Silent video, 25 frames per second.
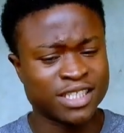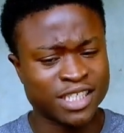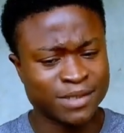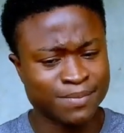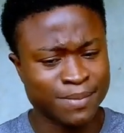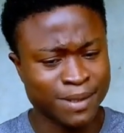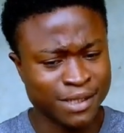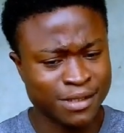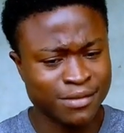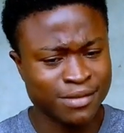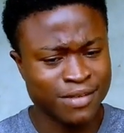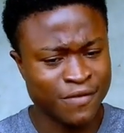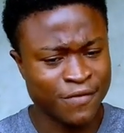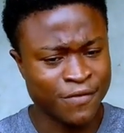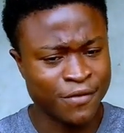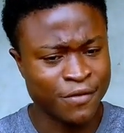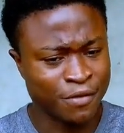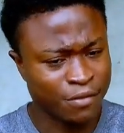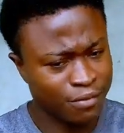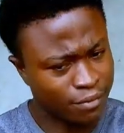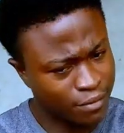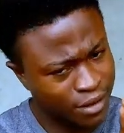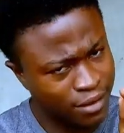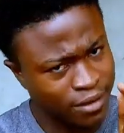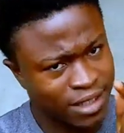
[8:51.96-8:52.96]
this particular
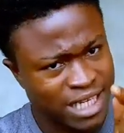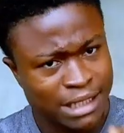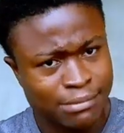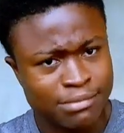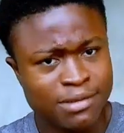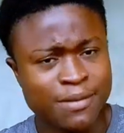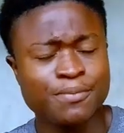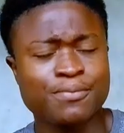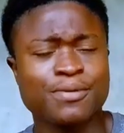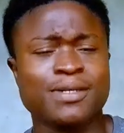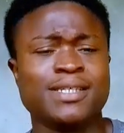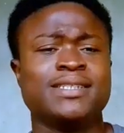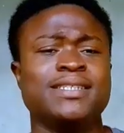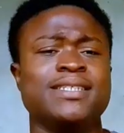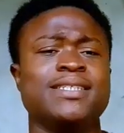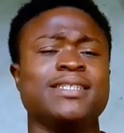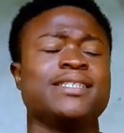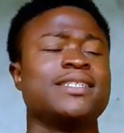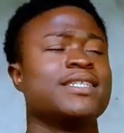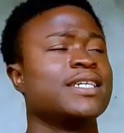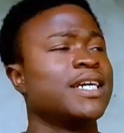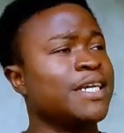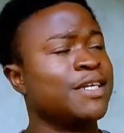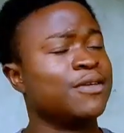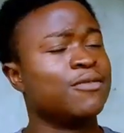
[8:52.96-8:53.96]
video, let me press
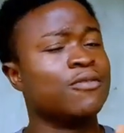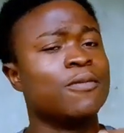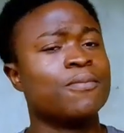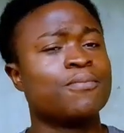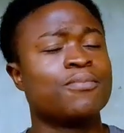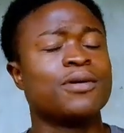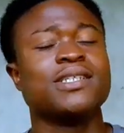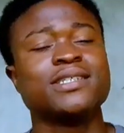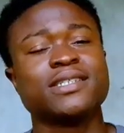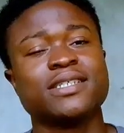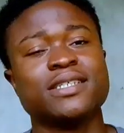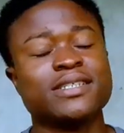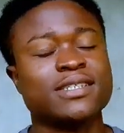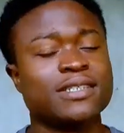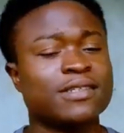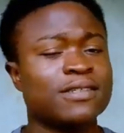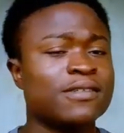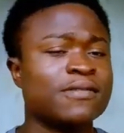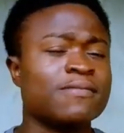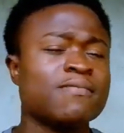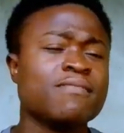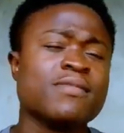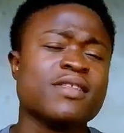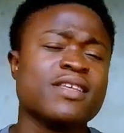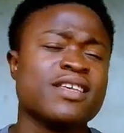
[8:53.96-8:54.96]
this, and they will press this
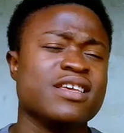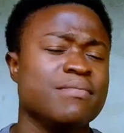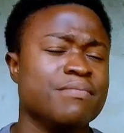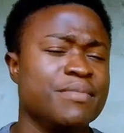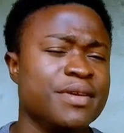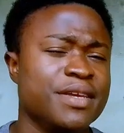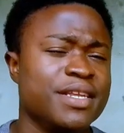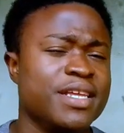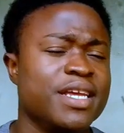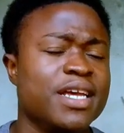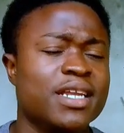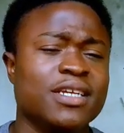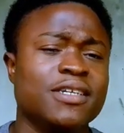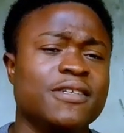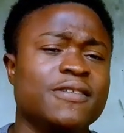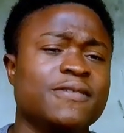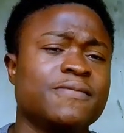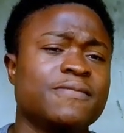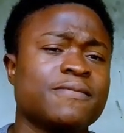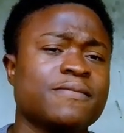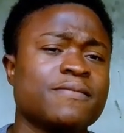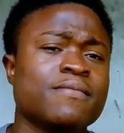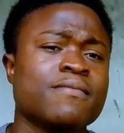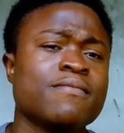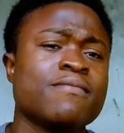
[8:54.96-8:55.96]
immediately.
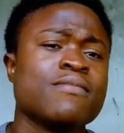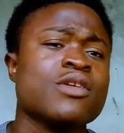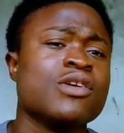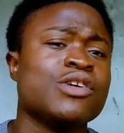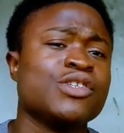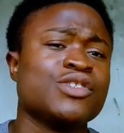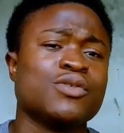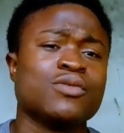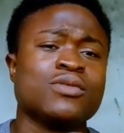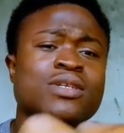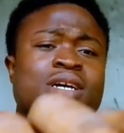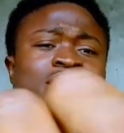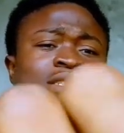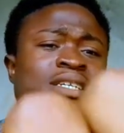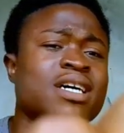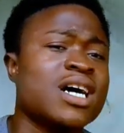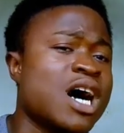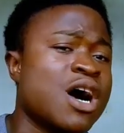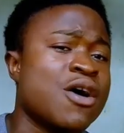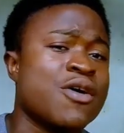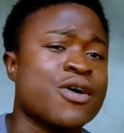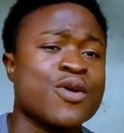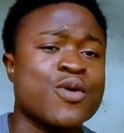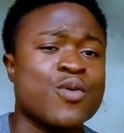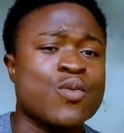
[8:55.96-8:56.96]
So that's
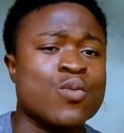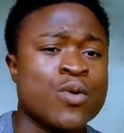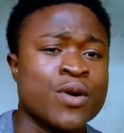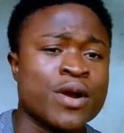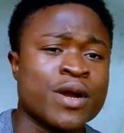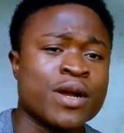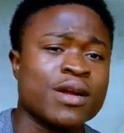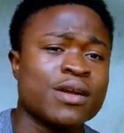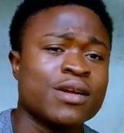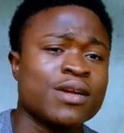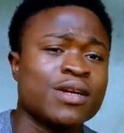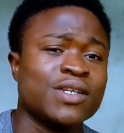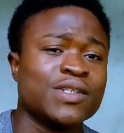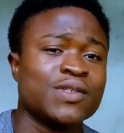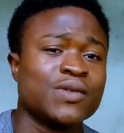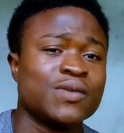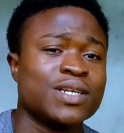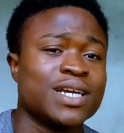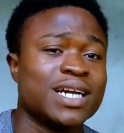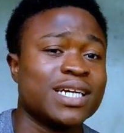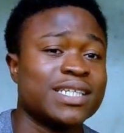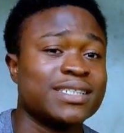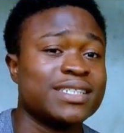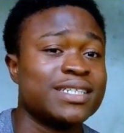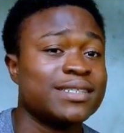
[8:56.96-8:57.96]
how it works. So
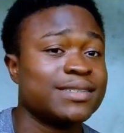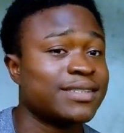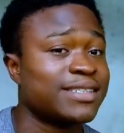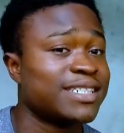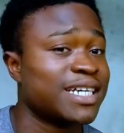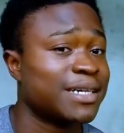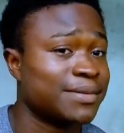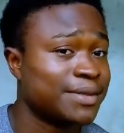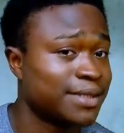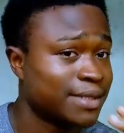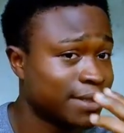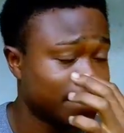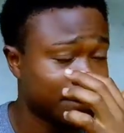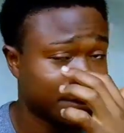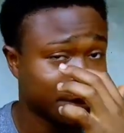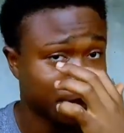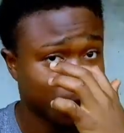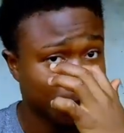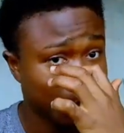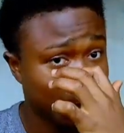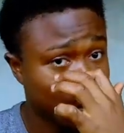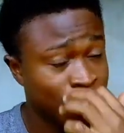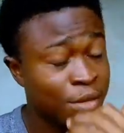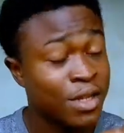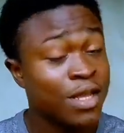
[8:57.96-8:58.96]
there are six steps.
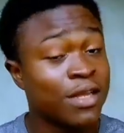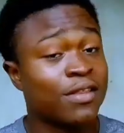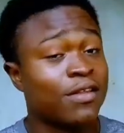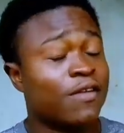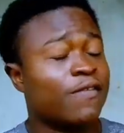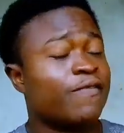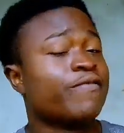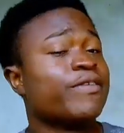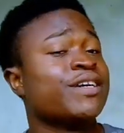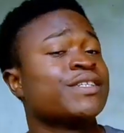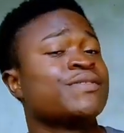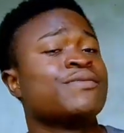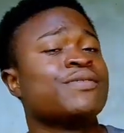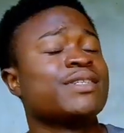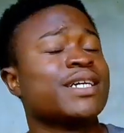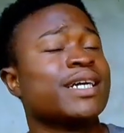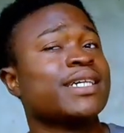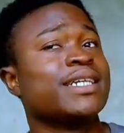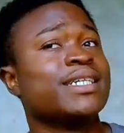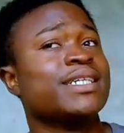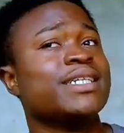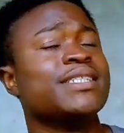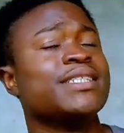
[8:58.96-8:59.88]
The first one here